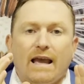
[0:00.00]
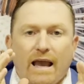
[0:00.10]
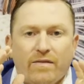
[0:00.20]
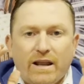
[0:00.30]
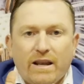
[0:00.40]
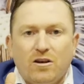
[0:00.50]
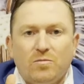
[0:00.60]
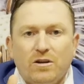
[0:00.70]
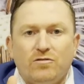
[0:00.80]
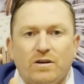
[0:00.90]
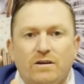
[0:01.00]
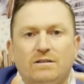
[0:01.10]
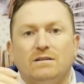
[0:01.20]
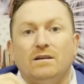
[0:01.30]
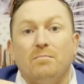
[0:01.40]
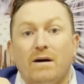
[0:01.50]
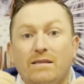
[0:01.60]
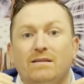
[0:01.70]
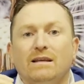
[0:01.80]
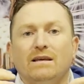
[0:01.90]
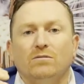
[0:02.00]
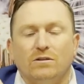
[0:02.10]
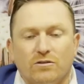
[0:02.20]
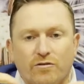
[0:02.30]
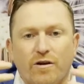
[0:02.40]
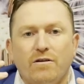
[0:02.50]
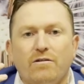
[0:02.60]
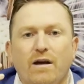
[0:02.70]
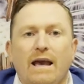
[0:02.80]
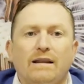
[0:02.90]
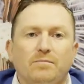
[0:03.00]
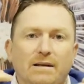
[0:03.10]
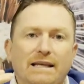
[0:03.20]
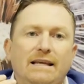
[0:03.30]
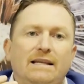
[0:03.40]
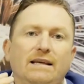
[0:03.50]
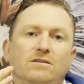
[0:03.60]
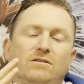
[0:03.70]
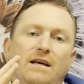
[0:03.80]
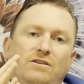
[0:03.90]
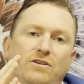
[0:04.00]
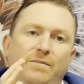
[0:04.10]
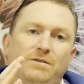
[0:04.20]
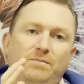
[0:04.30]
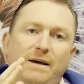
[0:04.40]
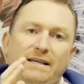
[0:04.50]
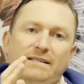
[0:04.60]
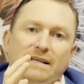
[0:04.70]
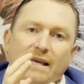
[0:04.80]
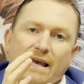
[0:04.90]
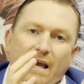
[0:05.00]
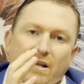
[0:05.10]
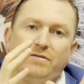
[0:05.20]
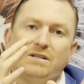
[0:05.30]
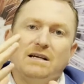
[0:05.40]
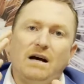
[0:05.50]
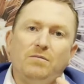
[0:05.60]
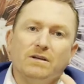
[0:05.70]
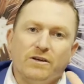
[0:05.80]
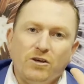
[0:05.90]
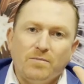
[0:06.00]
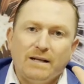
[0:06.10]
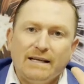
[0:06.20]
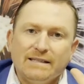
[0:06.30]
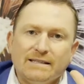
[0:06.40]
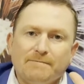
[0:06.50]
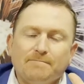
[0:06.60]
And that endometriosis monthly will grow and bleed into that trapped space, and time will accumulate.